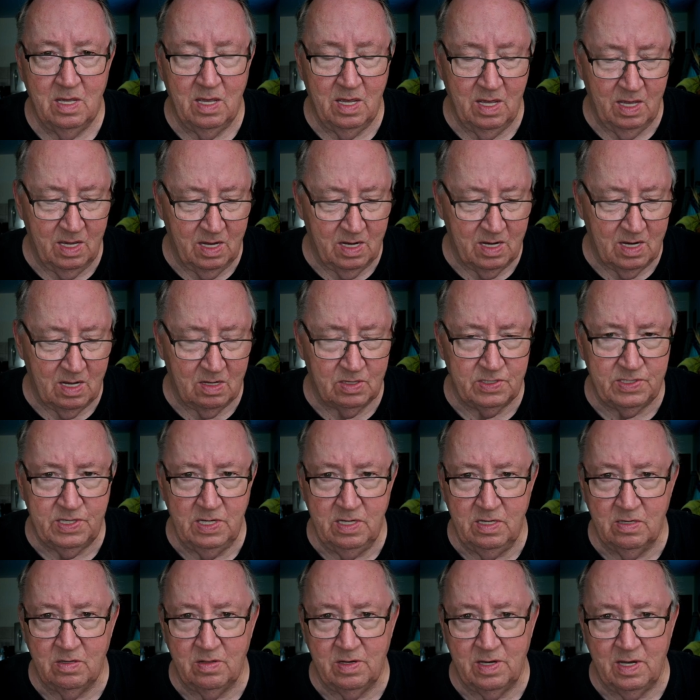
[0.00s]
and I'll
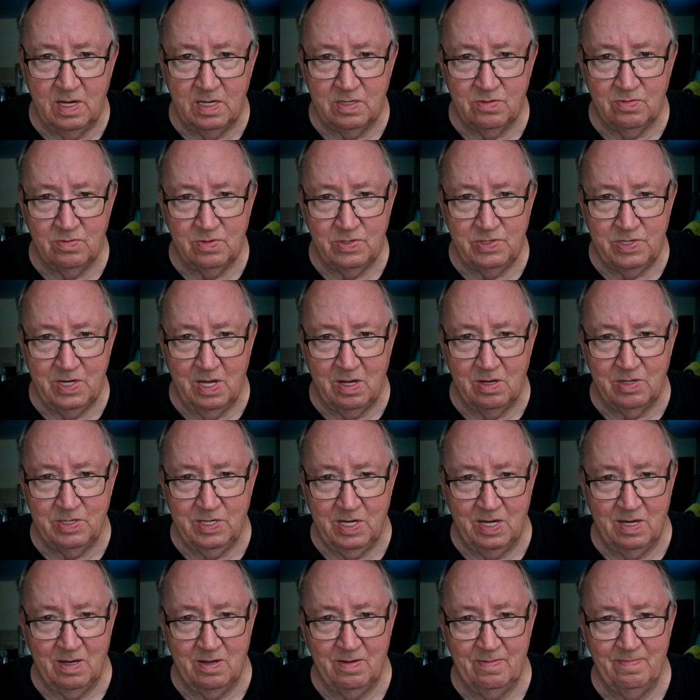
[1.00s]
see you on the next one. Ciao,
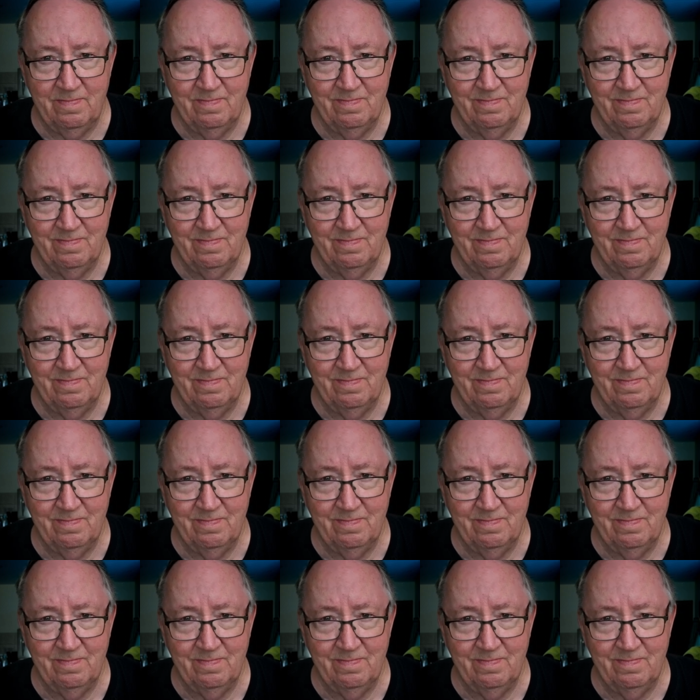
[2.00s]
ciao.